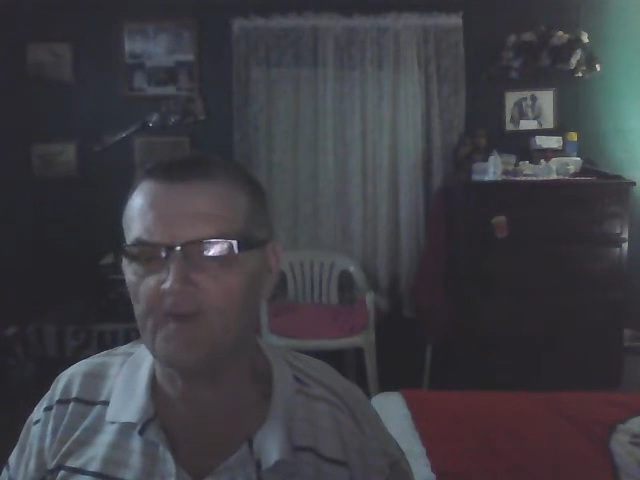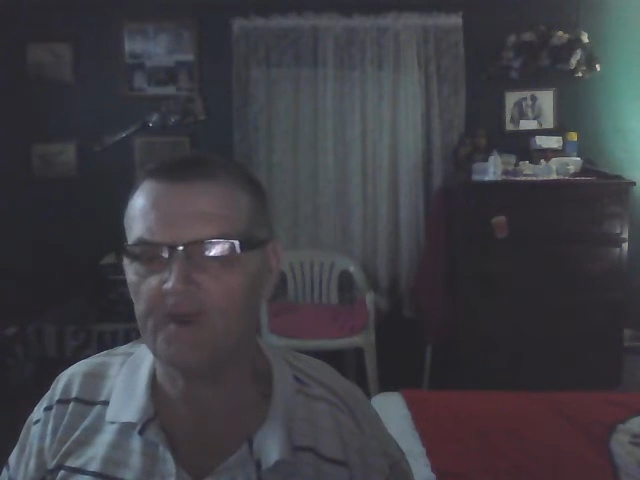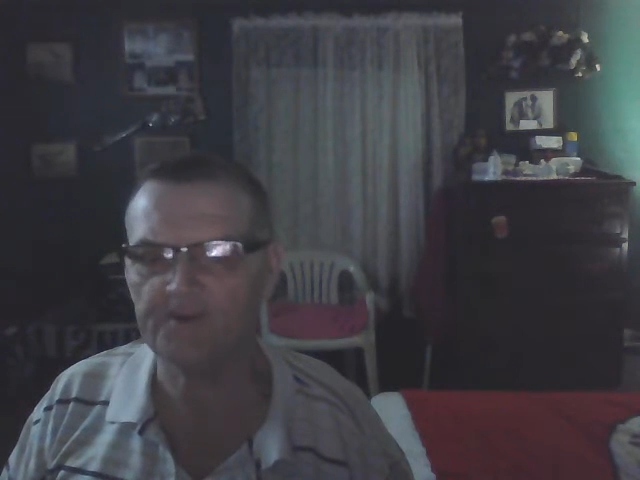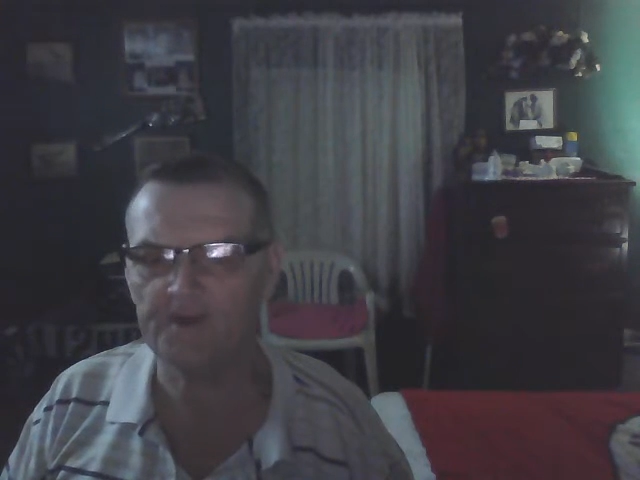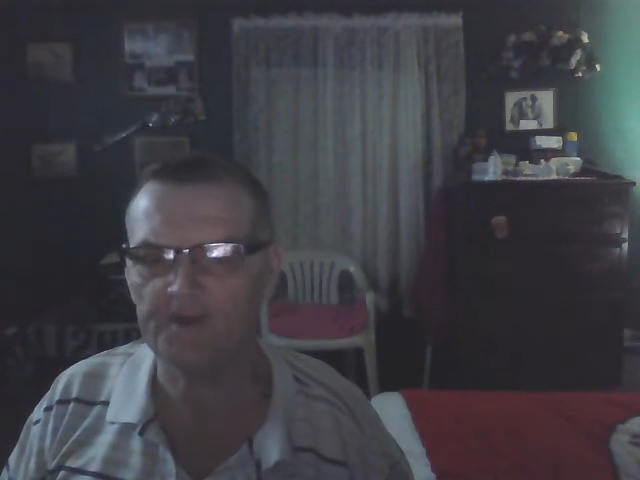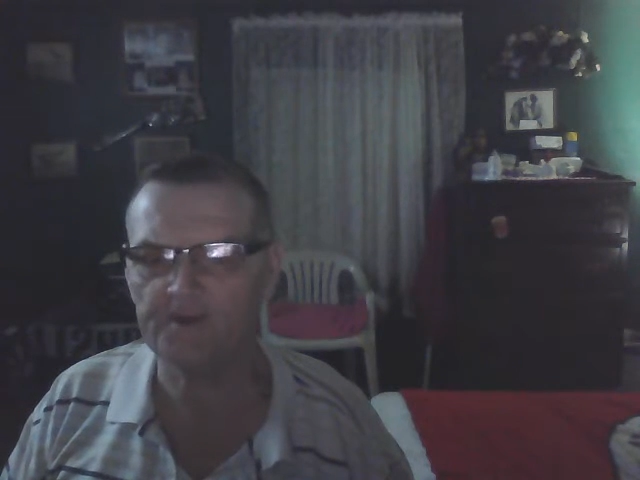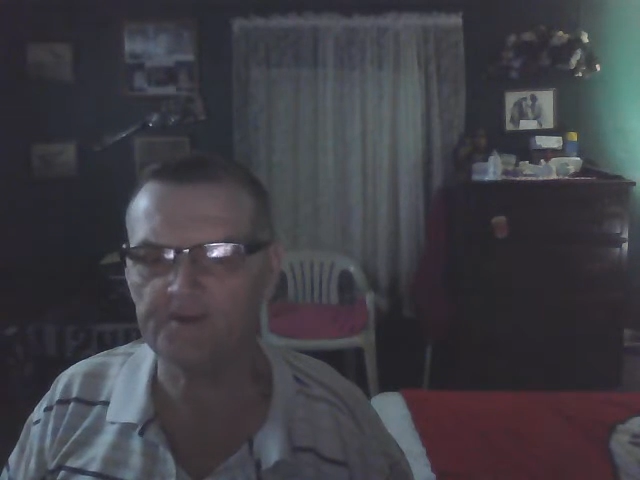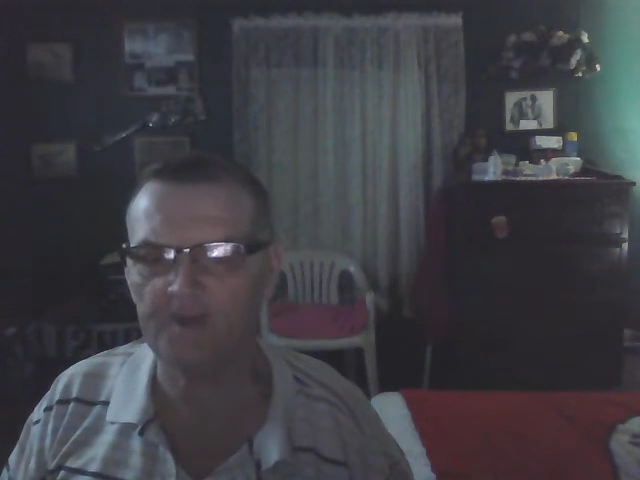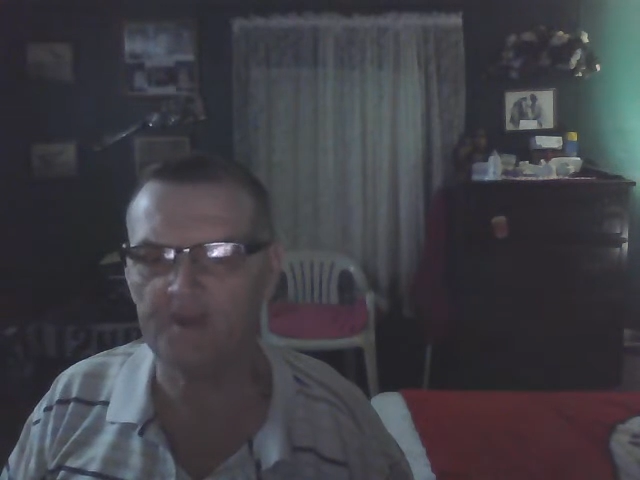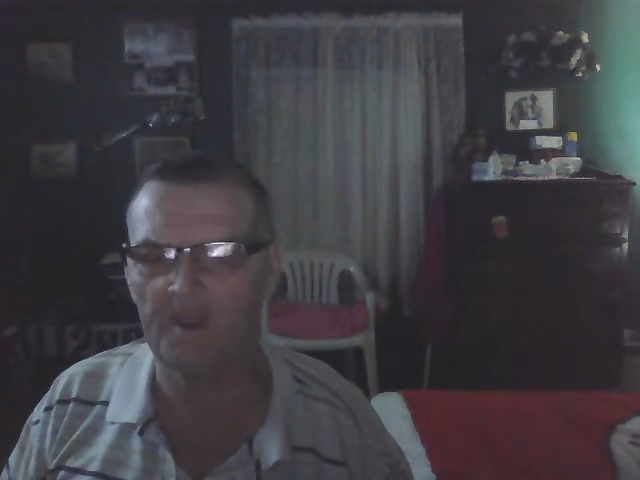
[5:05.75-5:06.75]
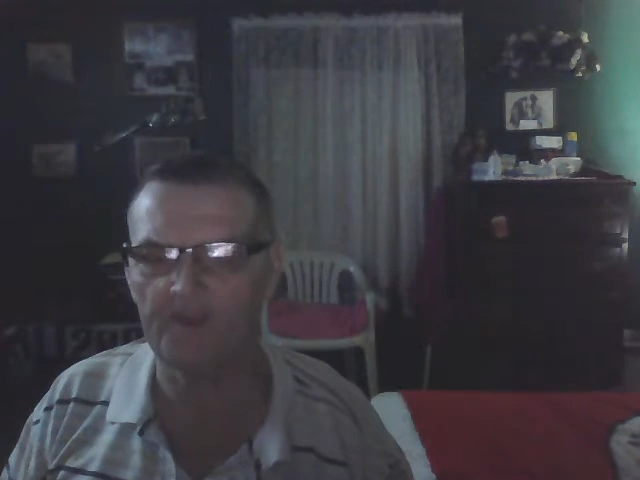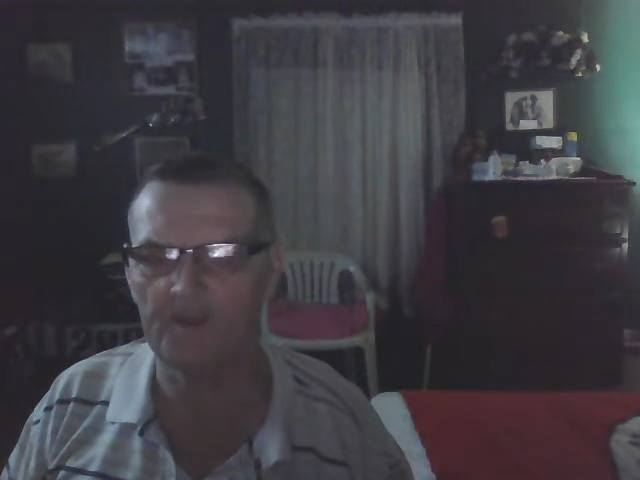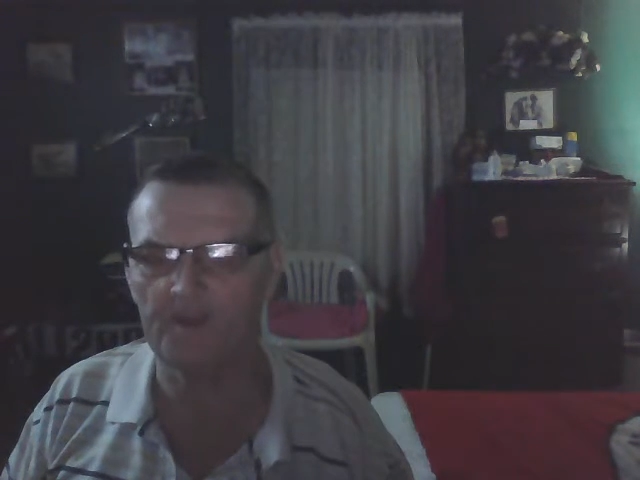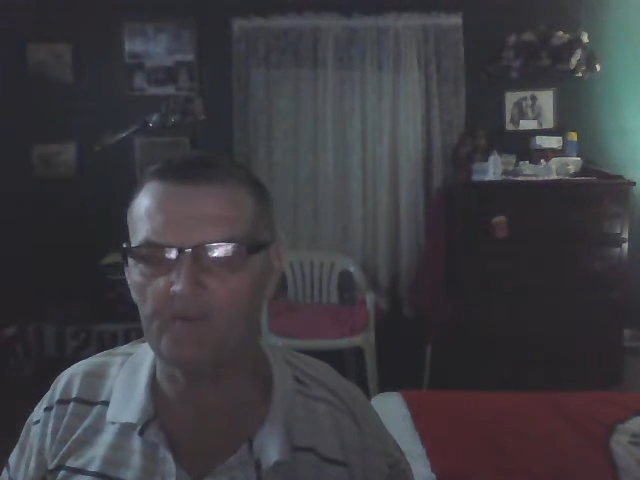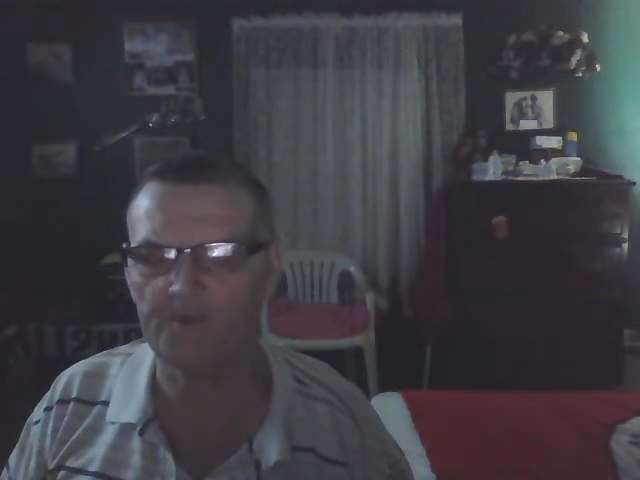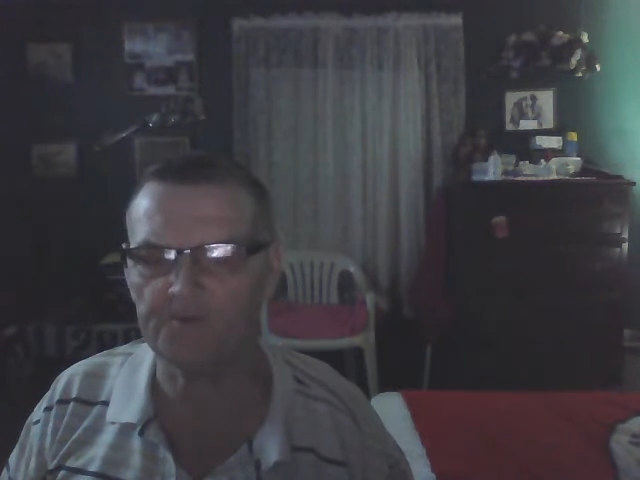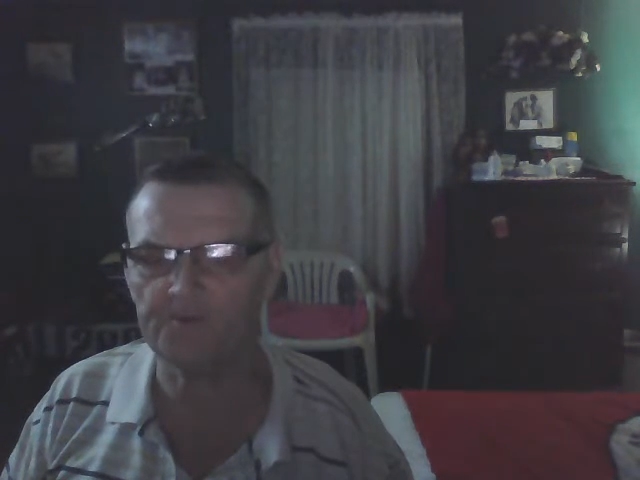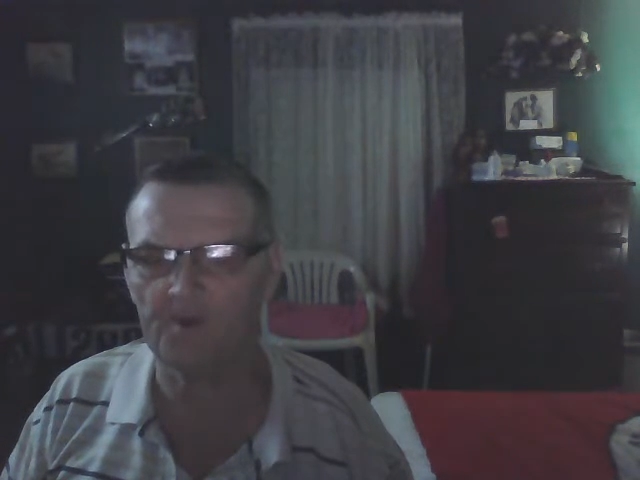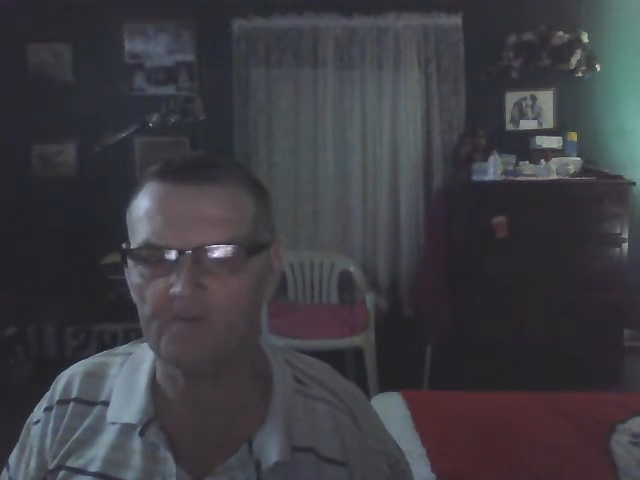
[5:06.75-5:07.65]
such as a deputy sheriff.